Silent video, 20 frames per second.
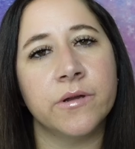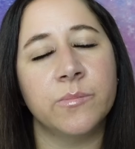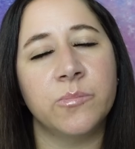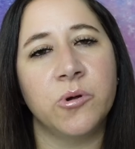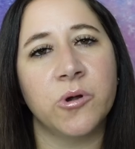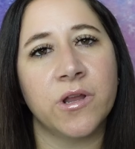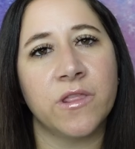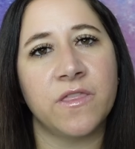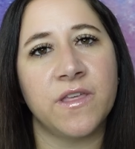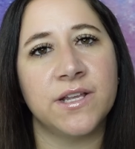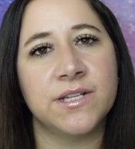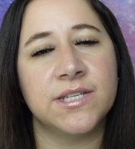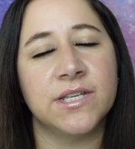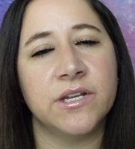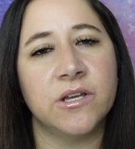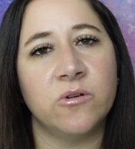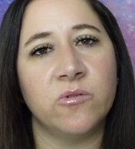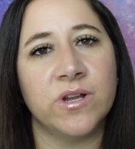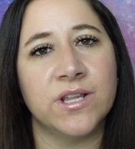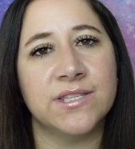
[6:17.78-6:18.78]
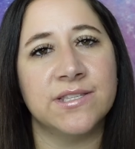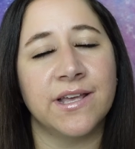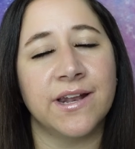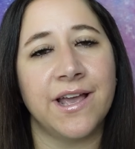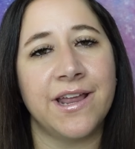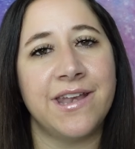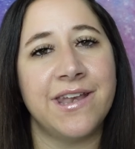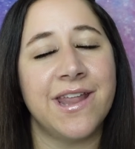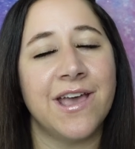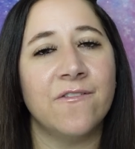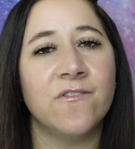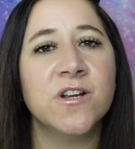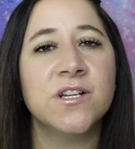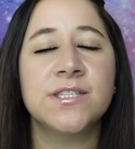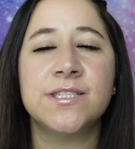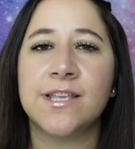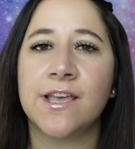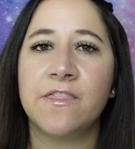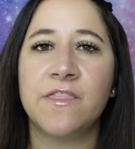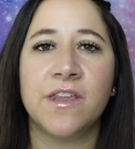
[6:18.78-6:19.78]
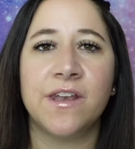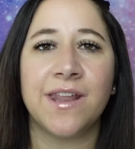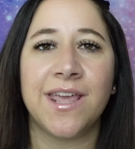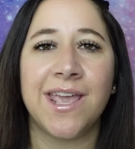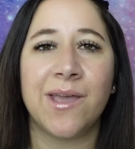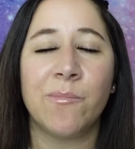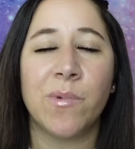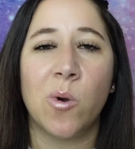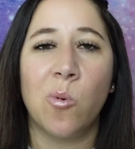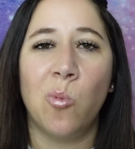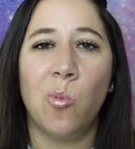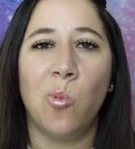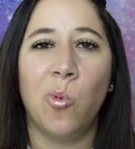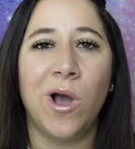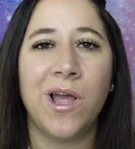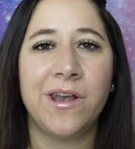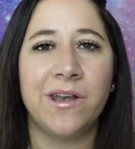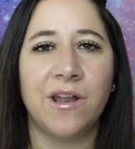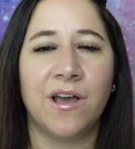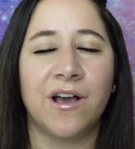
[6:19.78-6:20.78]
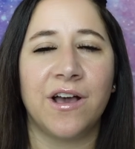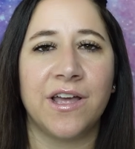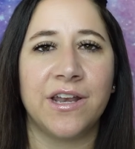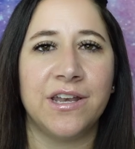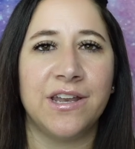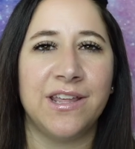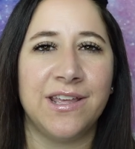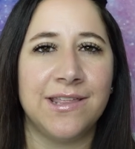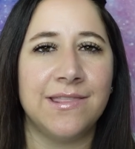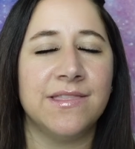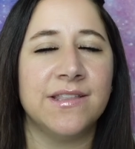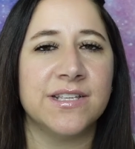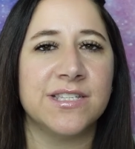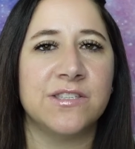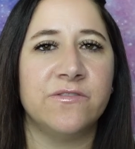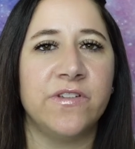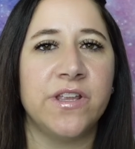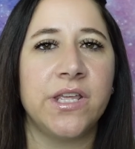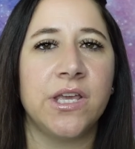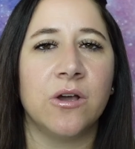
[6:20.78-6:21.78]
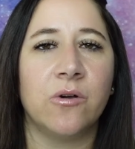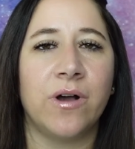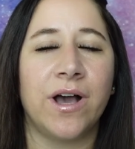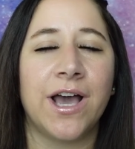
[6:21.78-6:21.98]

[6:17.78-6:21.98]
important thing to note is that I never said the name Whatnot in this video.